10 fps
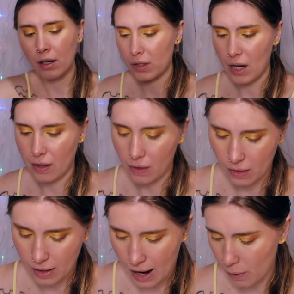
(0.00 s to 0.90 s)
I'm gonna take
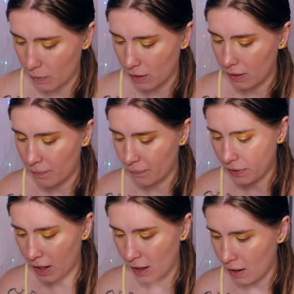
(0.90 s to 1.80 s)
that one
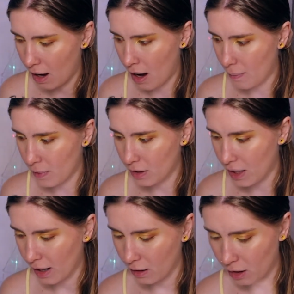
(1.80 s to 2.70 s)
and
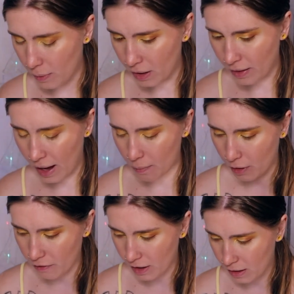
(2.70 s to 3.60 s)
take a little bit of that and
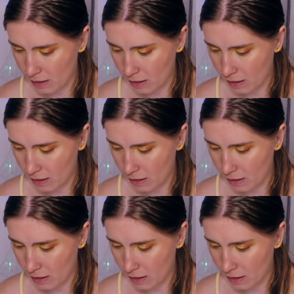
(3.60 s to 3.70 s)
buff it.